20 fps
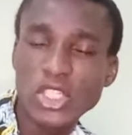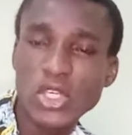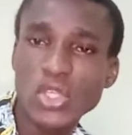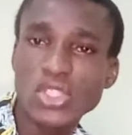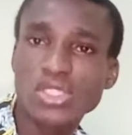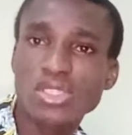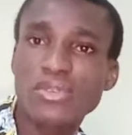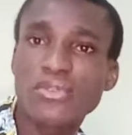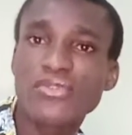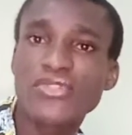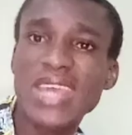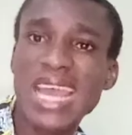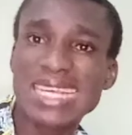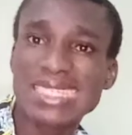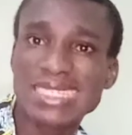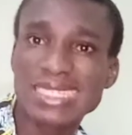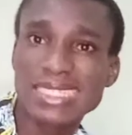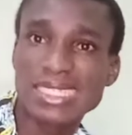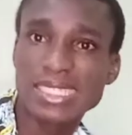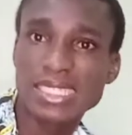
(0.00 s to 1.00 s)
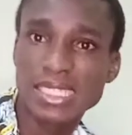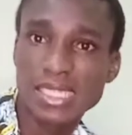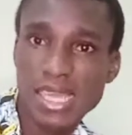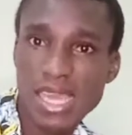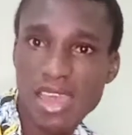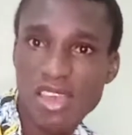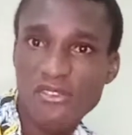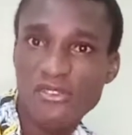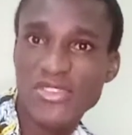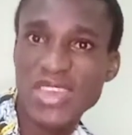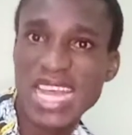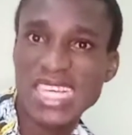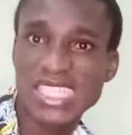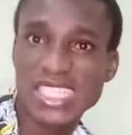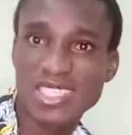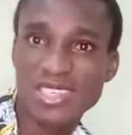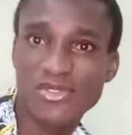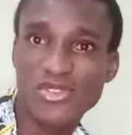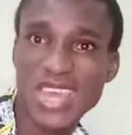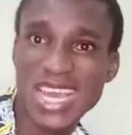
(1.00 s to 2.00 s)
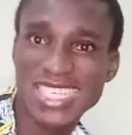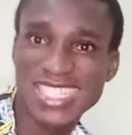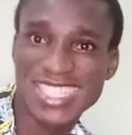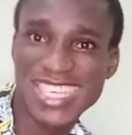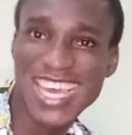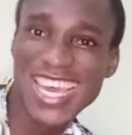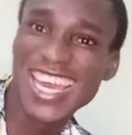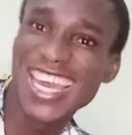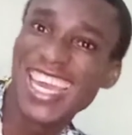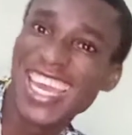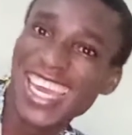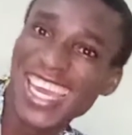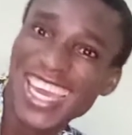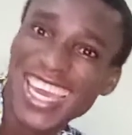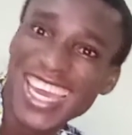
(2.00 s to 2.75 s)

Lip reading: Not fiance. Fiance. Fiance.